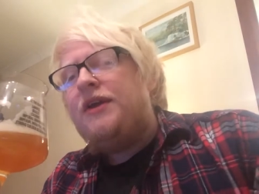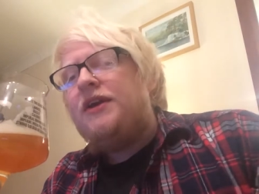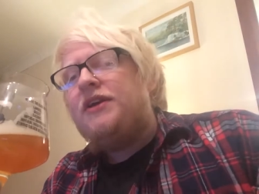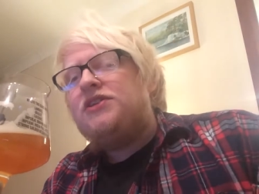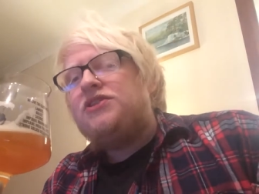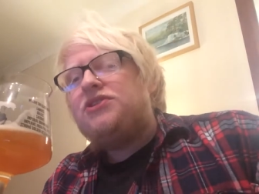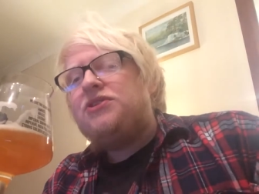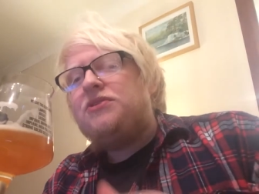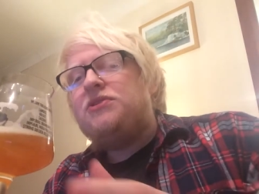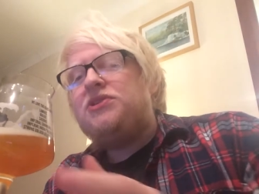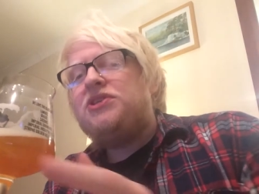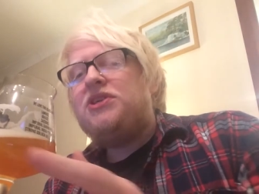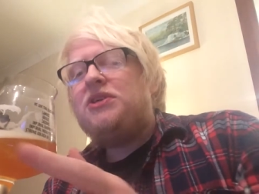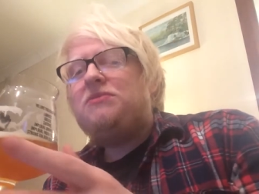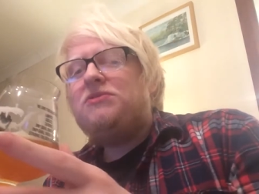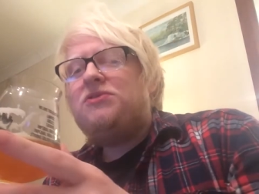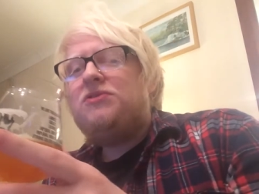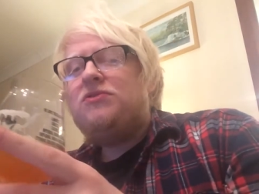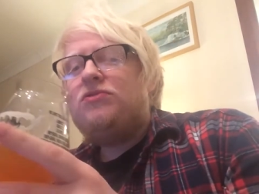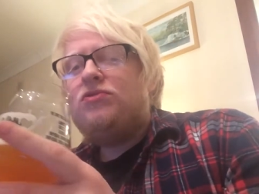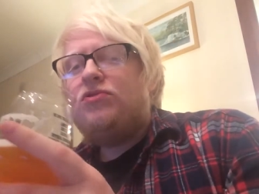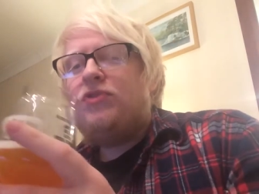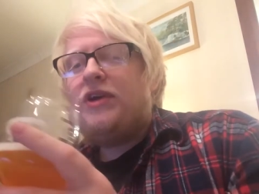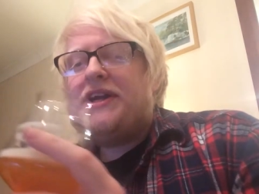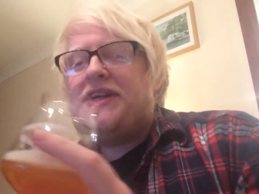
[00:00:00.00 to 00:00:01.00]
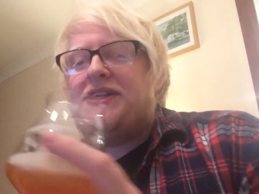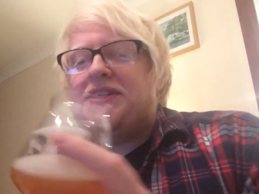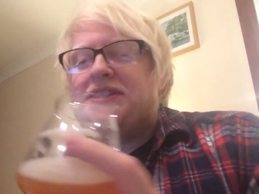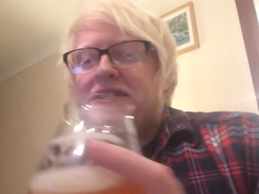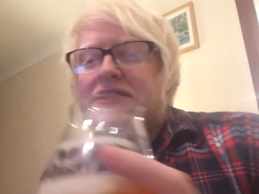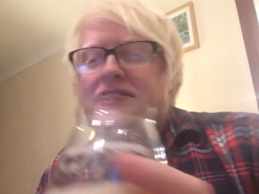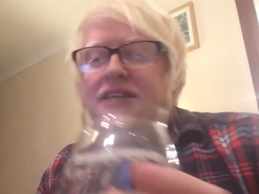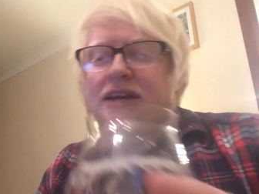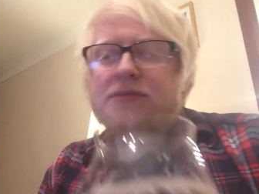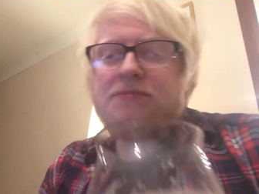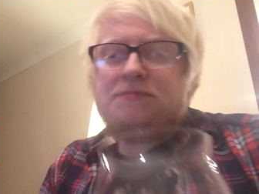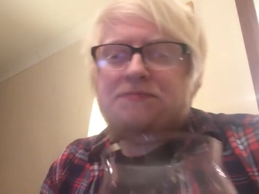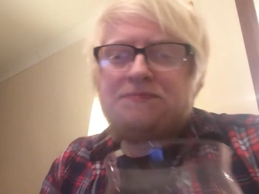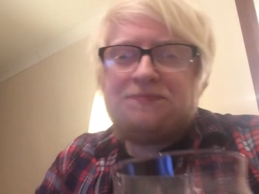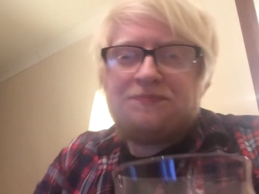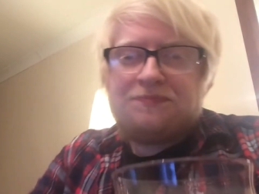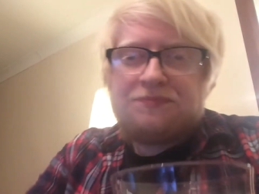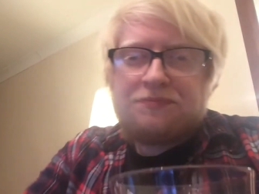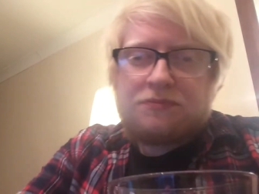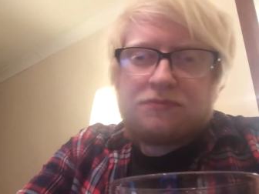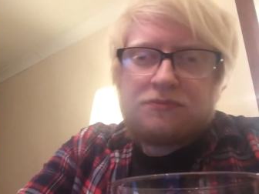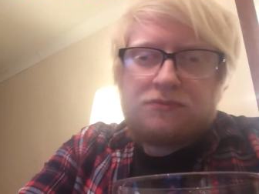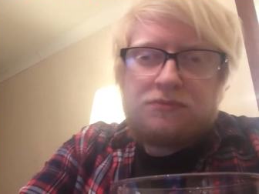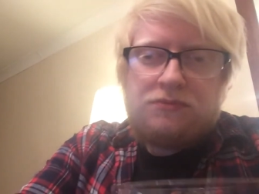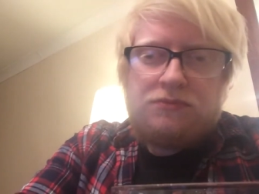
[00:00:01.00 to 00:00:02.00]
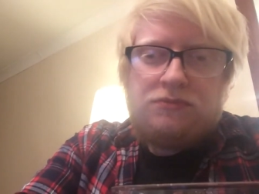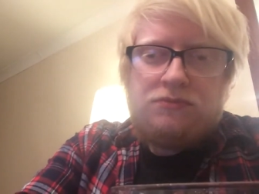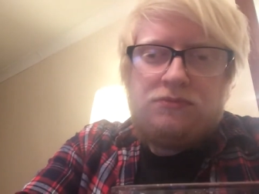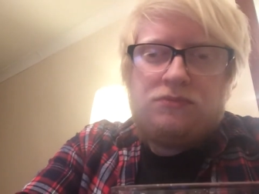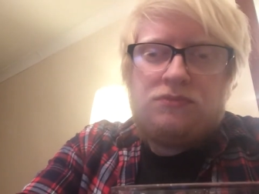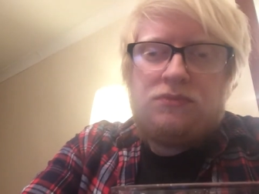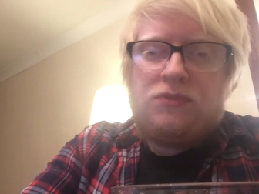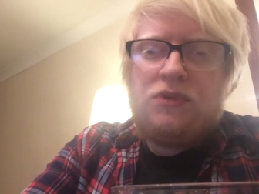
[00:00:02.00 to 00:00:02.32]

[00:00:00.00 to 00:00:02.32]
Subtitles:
So in terms of rating then,